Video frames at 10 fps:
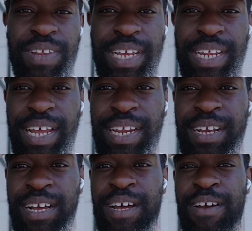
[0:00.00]
like that
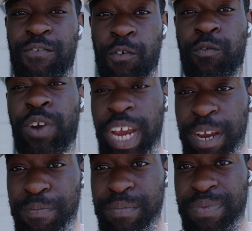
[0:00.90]
for free.
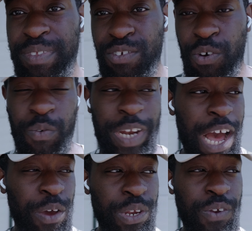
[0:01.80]
So
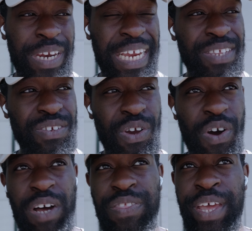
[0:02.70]
now you don't need to
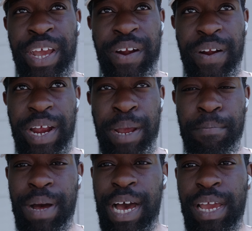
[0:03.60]
go out there
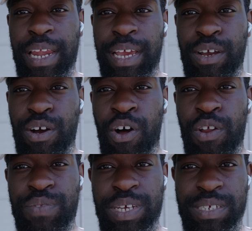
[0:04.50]
and buy like
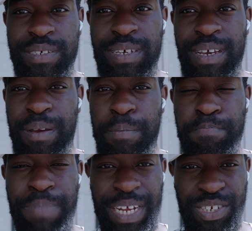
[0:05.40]
all of these
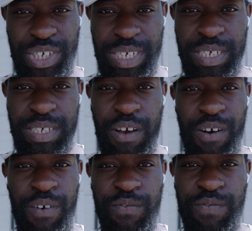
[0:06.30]
bunches
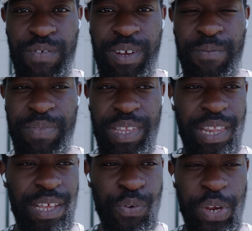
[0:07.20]
of
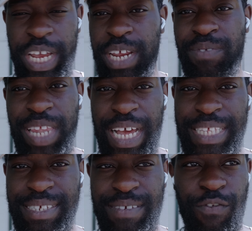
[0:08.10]
creative
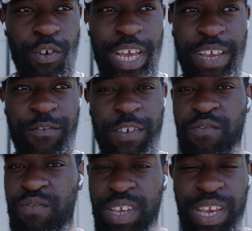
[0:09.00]
LUTs for like
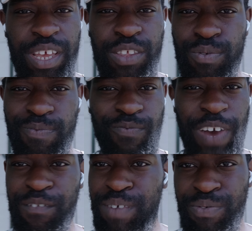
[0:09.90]
50 to
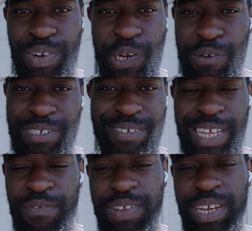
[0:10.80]
500 euros and
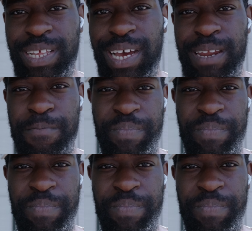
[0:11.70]
stuff like that.